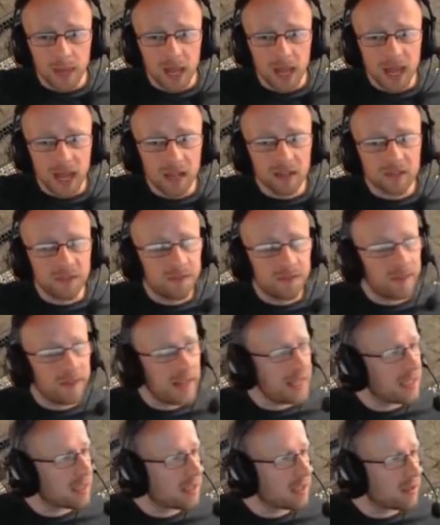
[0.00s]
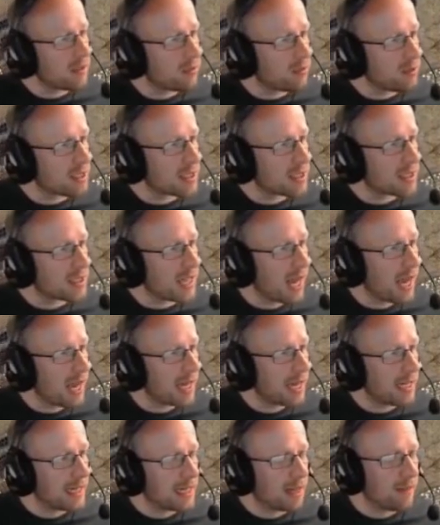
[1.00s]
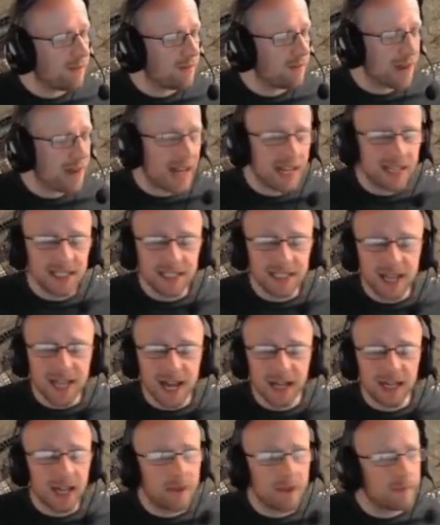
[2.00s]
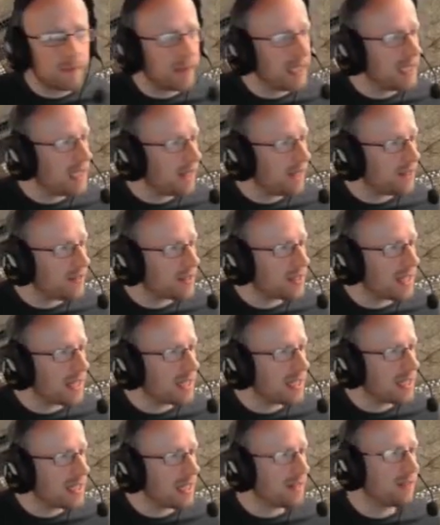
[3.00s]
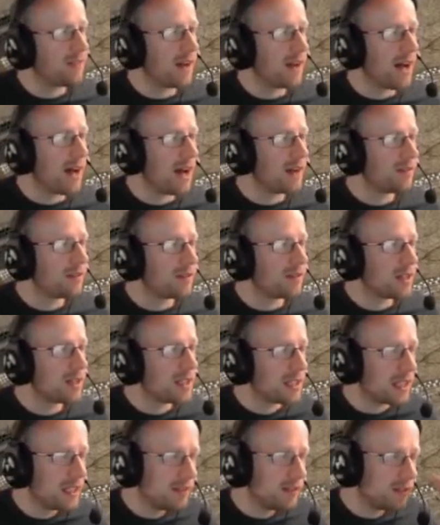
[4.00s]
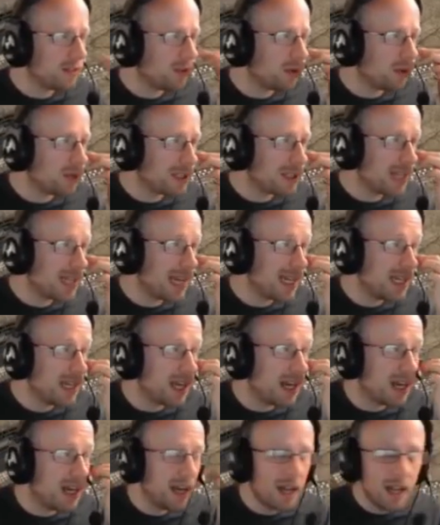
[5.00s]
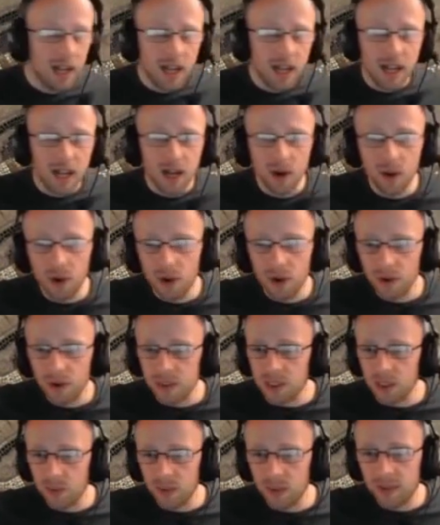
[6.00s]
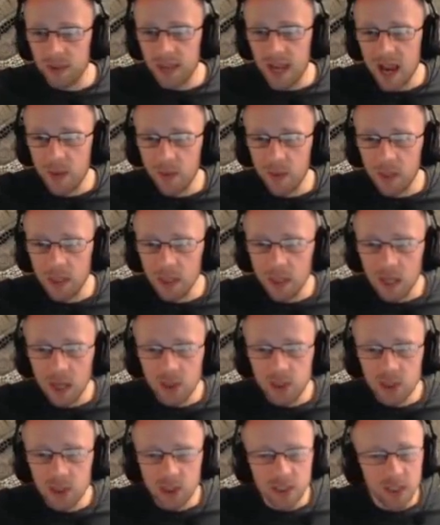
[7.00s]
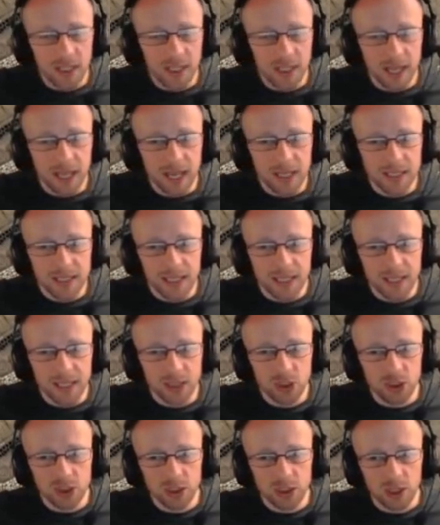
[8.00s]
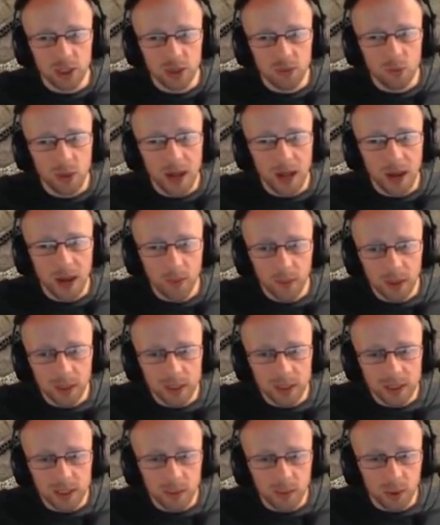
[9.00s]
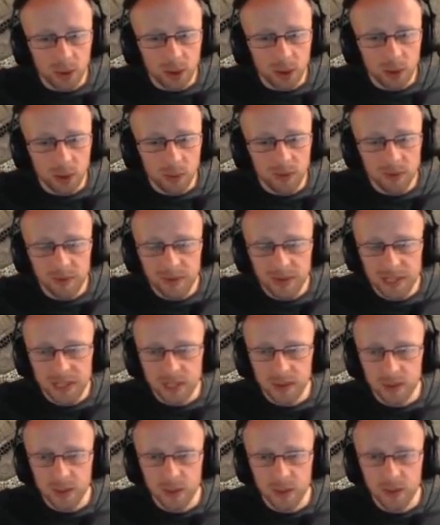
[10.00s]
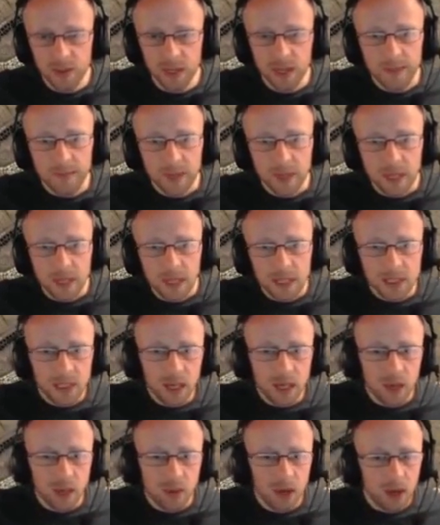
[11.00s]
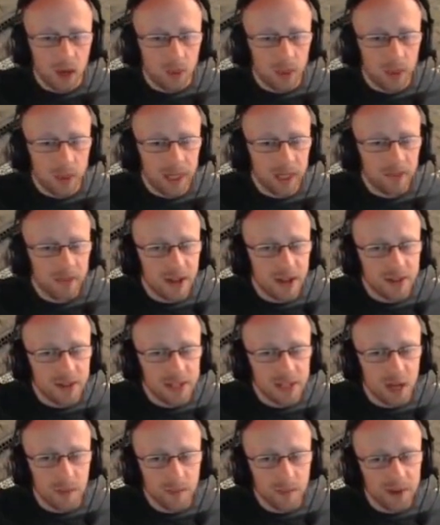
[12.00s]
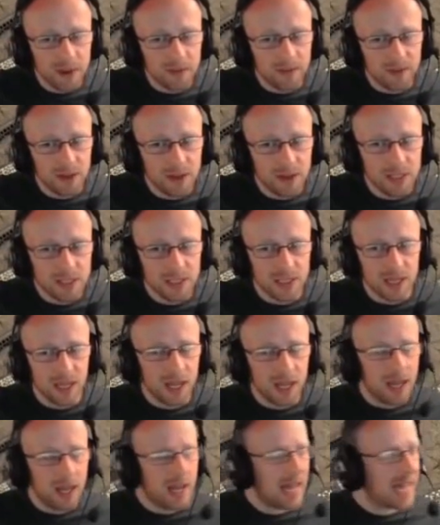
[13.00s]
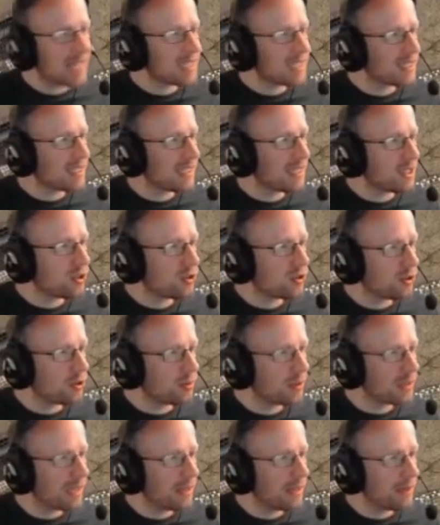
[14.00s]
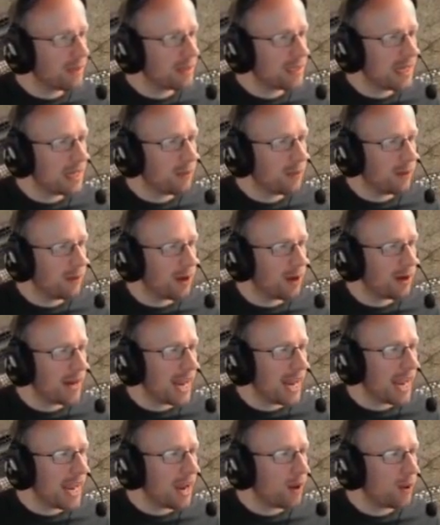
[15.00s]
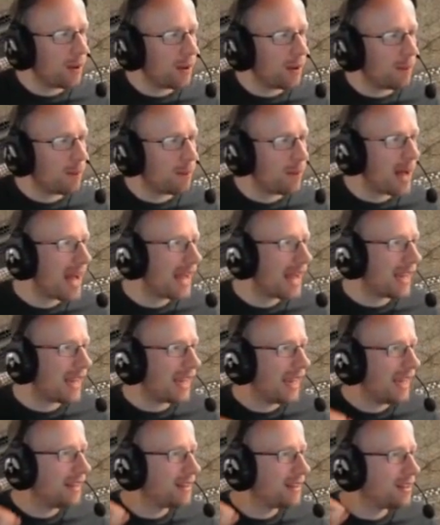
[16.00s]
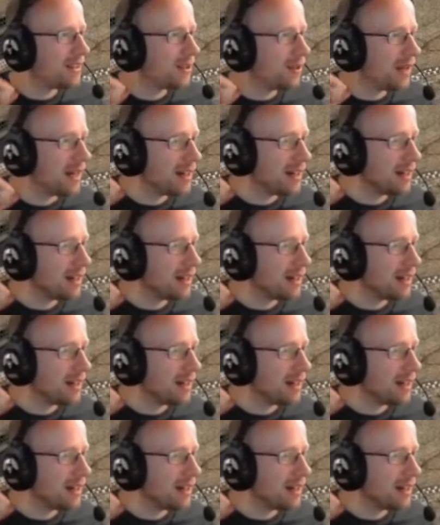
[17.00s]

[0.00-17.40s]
and face the side, a flank attack can be devastating for either receiver or the taker. Or so we're there, and we're gonna just in case it doesn't go well, we're gonna support them with a veteran unit. So we're gonna fight this combat first. As they disrupted, like we said, we are now back into an